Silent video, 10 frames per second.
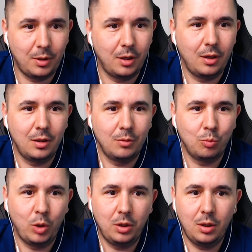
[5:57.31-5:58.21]
I
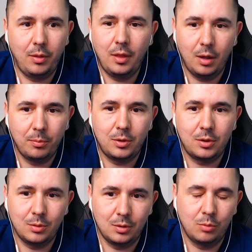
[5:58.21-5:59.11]
went in debt,
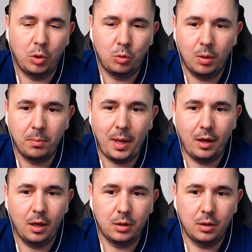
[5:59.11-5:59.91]
went to the bank,